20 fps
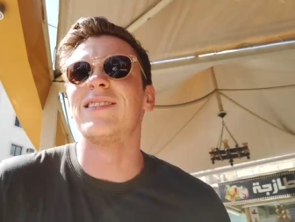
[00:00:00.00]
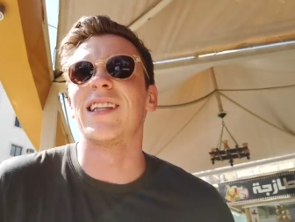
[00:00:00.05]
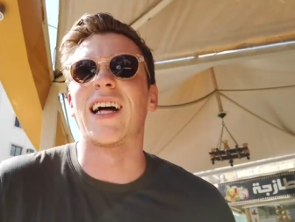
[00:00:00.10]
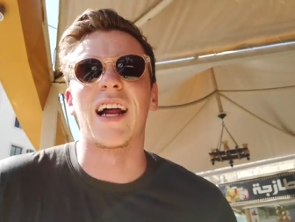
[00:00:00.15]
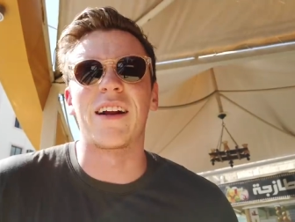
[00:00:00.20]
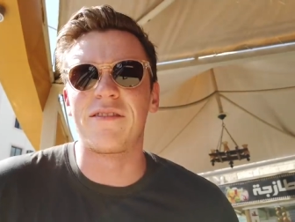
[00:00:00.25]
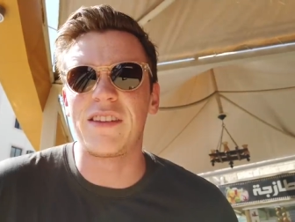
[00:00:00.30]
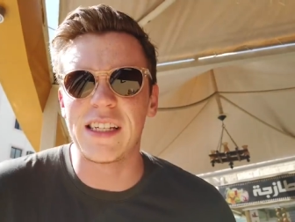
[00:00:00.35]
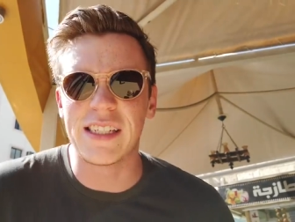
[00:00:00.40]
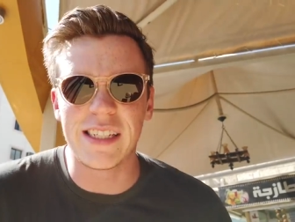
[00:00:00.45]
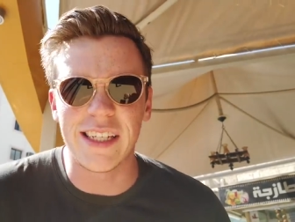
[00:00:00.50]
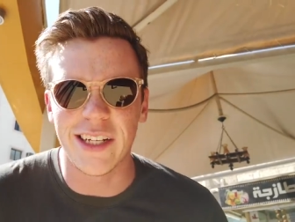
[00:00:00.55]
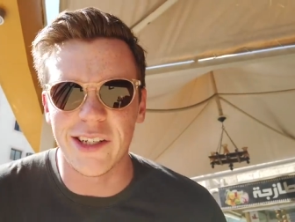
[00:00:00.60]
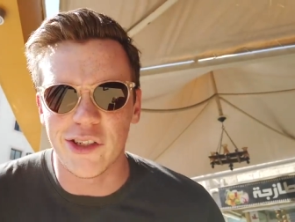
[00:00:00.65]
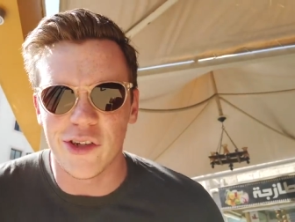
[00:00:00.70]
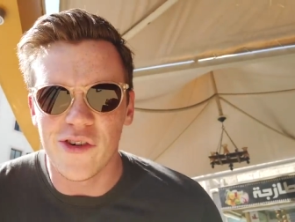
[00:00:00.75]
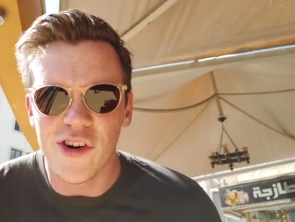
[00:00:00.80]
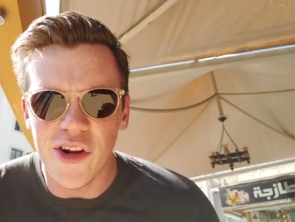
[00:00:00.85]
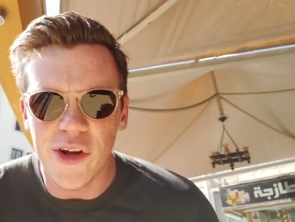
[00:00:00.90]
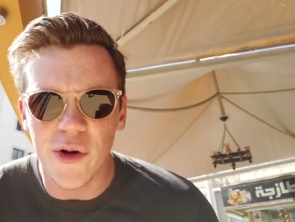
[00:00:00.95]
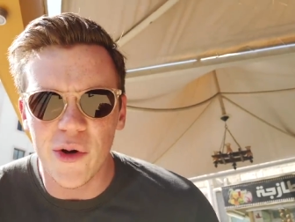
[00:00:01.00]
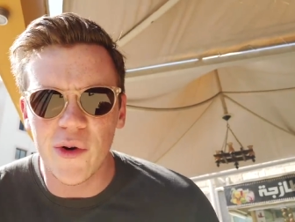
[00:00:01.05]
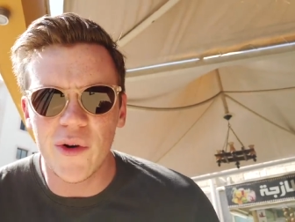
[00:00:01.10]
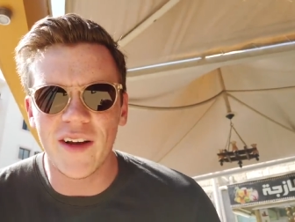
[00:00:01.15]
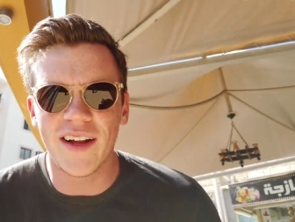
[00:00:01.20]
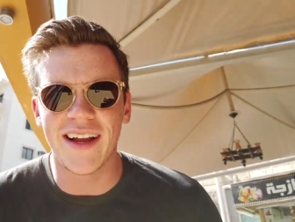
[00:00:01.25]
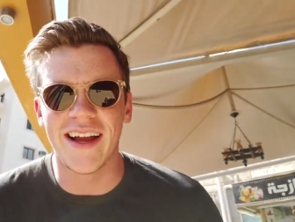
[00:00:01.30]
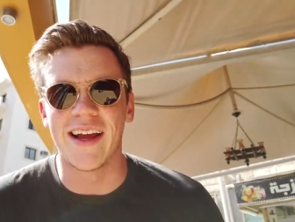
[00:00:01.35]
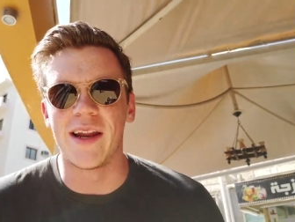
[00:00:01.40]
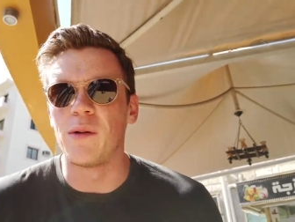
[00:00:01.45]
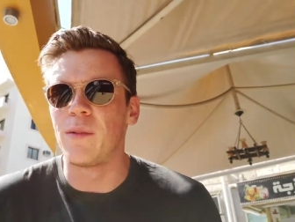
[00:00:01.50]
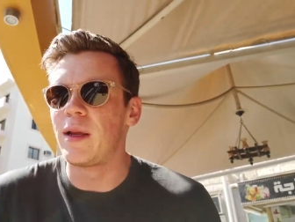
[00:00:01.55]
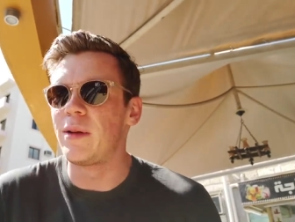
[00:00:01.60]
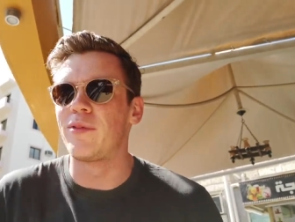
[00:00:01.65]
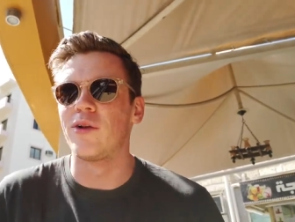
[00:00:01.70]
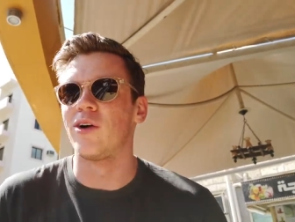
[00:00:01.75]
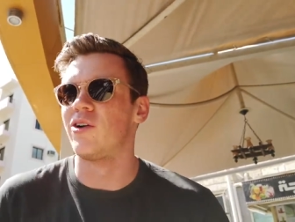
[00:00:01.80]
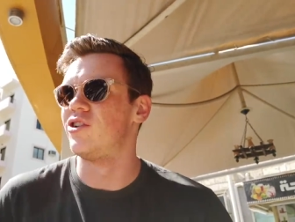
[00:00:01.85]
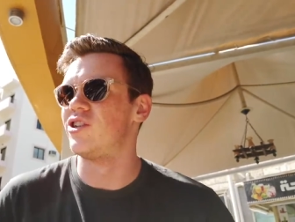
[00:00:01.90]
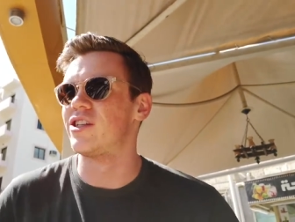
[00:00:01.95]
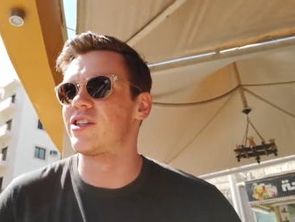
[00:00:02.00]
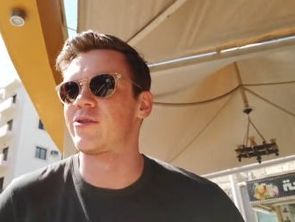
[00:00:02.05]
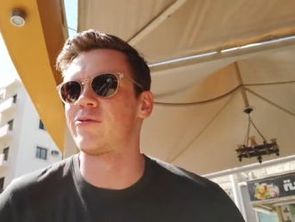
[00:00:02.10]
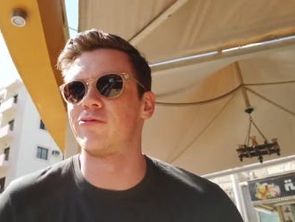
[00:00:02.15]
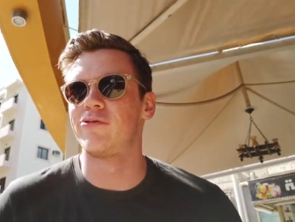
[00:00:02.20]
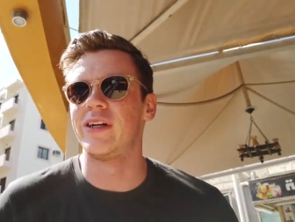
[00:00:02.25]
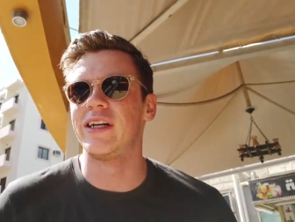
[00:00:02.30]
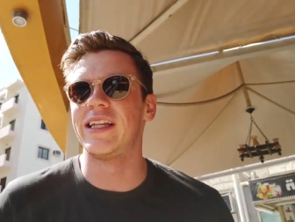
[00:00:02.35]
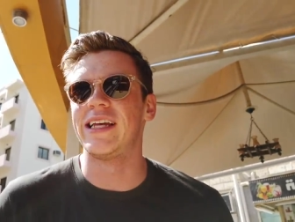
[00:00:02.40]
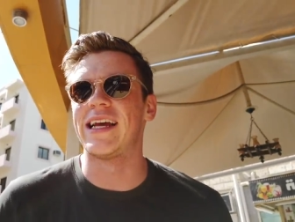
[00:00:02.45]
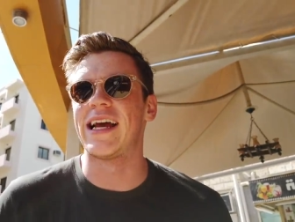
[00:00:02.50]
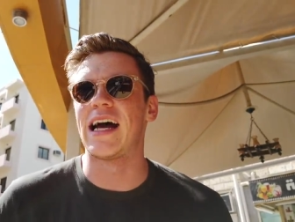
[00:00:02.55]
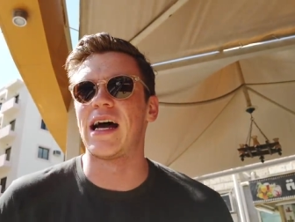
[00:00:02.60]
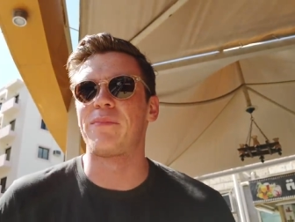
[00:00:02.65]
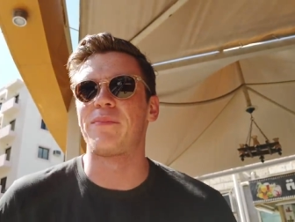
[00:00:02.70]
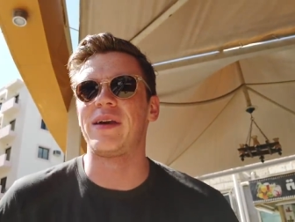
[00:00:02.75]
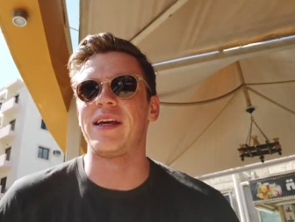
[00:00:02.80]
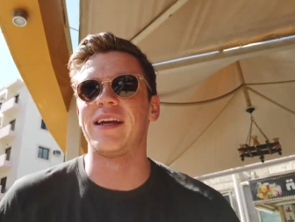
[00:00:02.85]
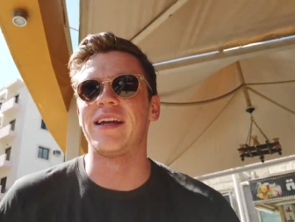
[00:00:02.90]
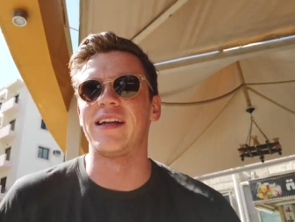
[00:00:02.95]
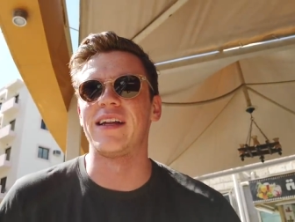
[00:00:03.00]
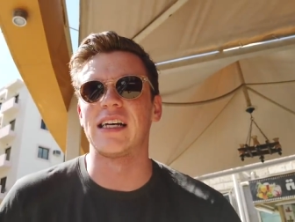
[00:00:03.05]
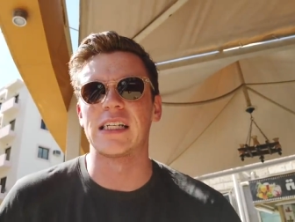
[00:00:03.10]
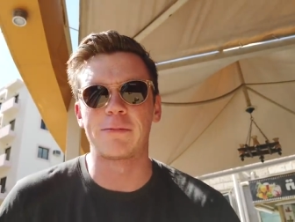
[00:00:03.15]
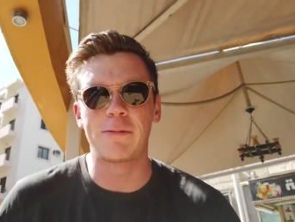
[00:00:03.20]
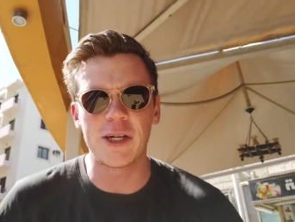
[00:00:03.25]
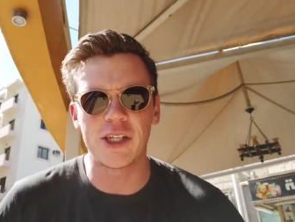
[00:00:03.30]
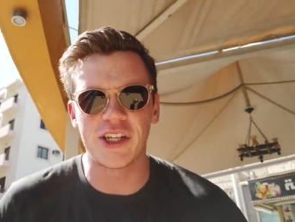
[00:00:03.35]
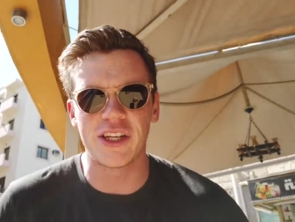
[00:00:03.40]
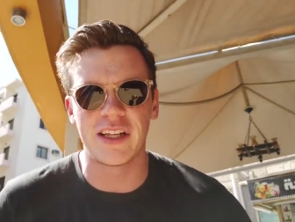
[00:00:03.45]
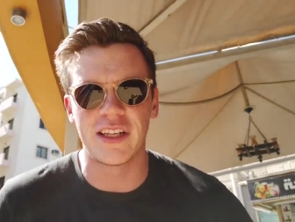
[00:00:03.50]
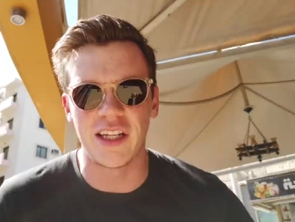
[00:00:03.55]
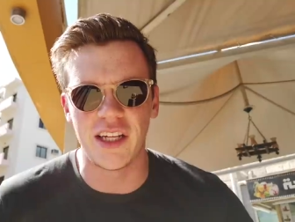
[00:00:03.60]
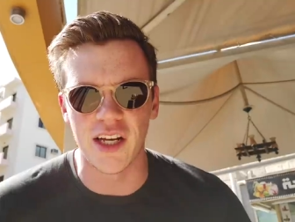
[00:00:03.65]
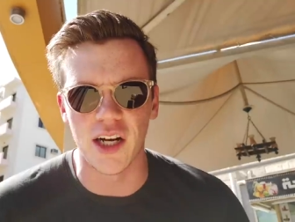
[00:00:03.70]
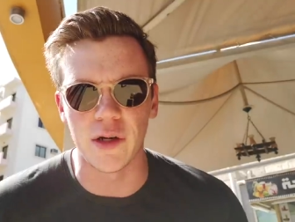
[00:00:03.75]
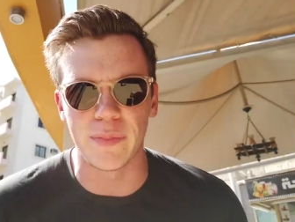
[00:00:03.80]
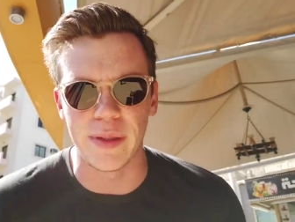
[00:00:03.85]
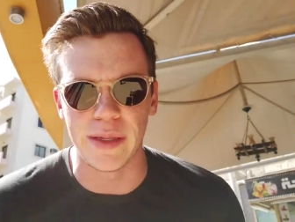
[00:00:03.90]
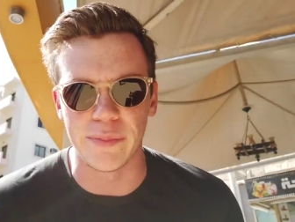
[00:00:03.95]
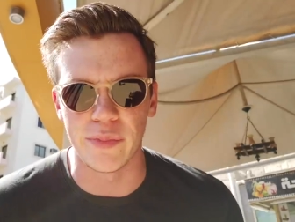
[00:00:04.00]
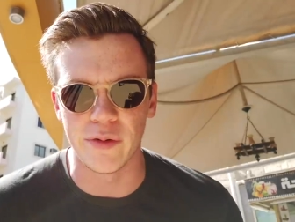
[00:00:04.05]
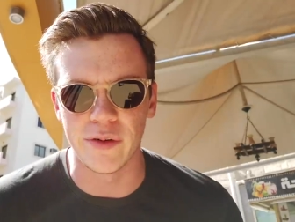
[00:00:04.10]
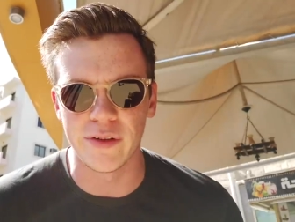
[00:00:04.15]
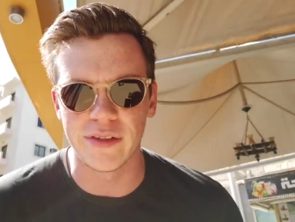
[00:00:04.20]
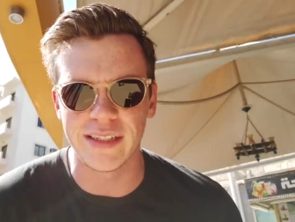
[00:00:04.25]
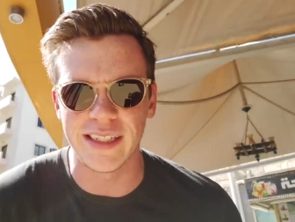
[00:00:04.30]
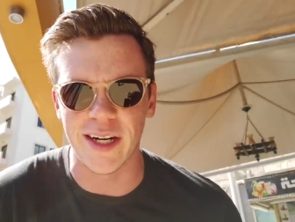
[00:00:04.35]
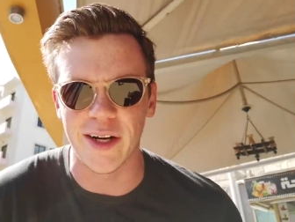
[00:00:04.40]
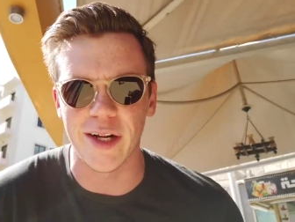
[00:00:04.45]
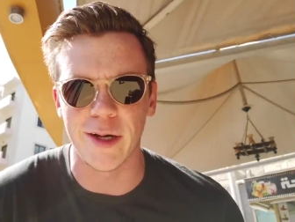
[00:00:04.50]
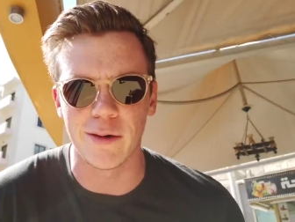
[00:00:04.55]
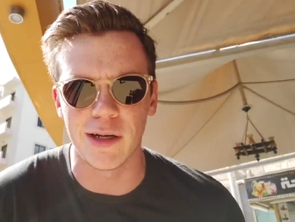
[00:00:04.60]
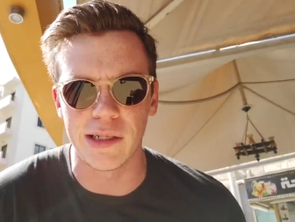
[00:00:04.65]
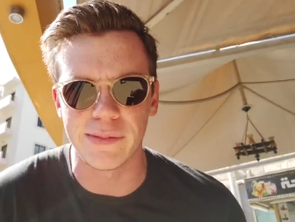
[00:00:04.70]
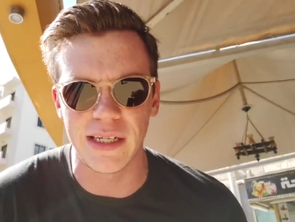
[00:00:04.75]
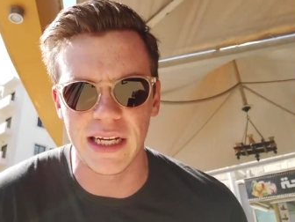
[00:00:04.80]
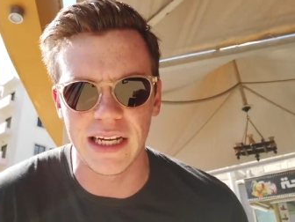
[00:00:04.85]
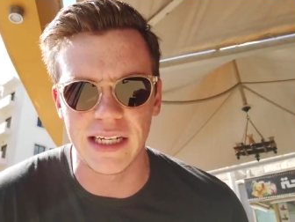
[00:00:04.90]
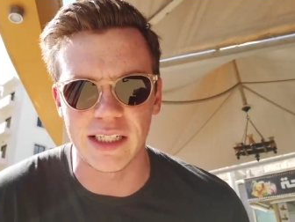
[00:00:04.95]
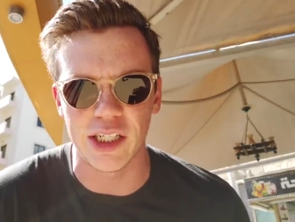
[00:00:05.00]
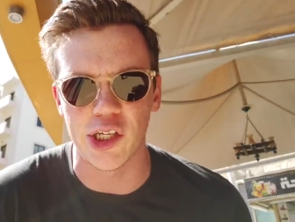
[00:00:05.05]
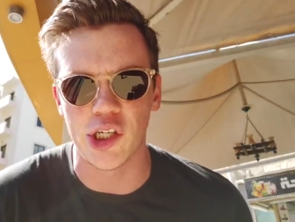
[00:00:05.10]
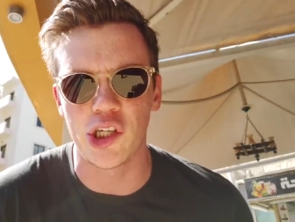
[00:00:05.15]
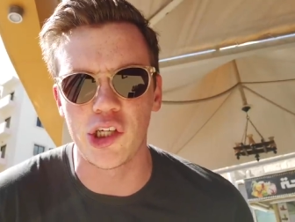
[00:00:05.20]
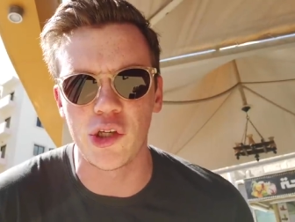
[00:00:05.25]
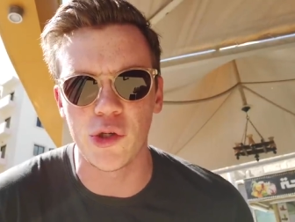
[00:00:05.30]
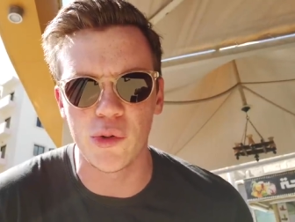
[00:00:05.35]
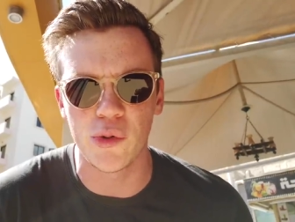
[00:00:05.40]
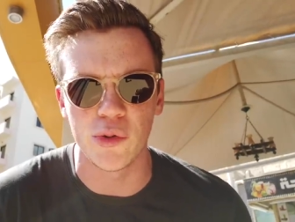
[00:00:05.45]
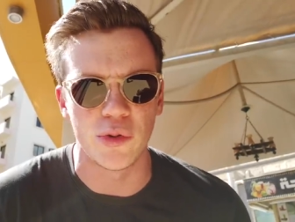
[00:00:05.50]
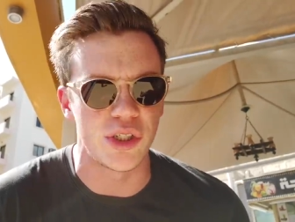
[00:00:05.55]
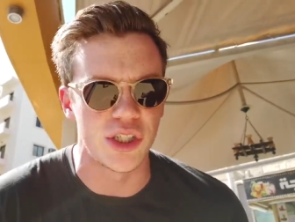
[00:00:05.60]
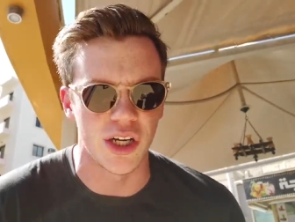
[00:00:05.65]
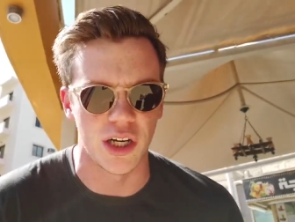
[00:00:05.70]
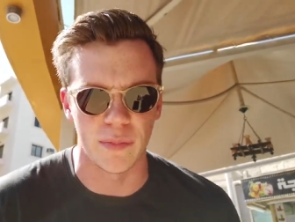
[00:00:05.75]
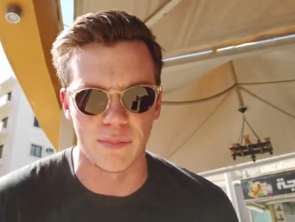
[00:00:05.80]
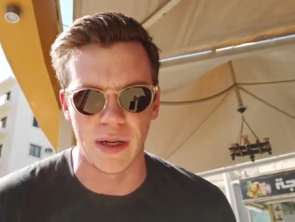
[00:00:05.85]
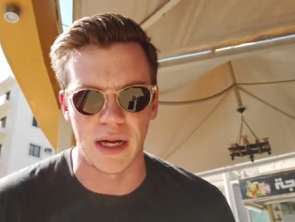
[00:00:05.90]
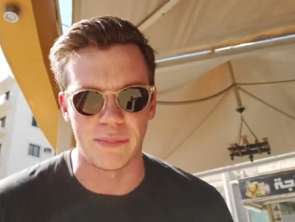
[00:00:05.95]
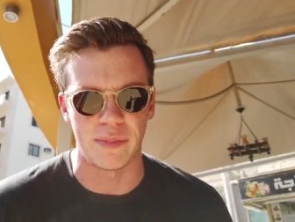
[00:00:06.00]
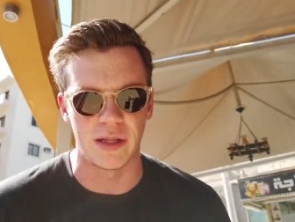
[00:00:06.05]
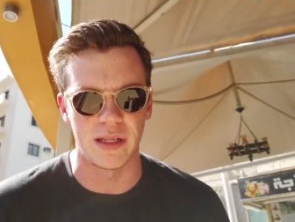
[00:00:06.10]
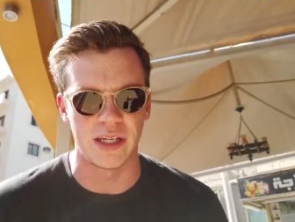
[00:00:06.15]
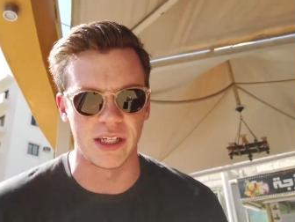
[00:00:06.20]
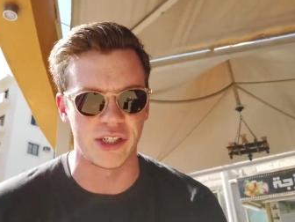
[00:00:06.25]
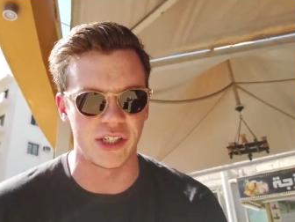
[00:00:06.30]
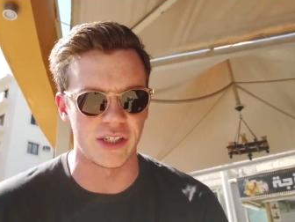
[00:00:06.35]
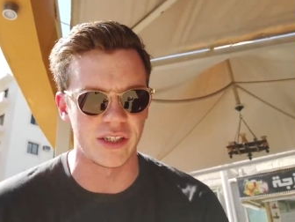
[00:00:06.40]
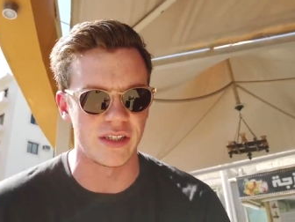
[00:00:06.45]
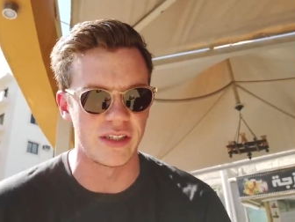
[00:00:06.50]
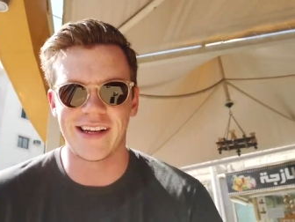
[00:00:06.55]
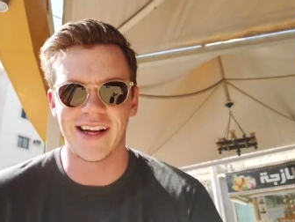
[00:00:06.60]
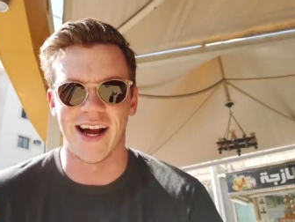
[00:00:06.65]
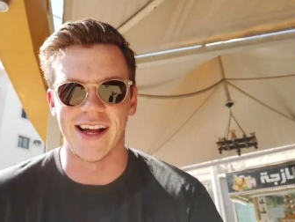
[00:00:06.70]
a lot of these things are new, and people are just really happy, and especially the young people. Saudi Arabia has a huge young population.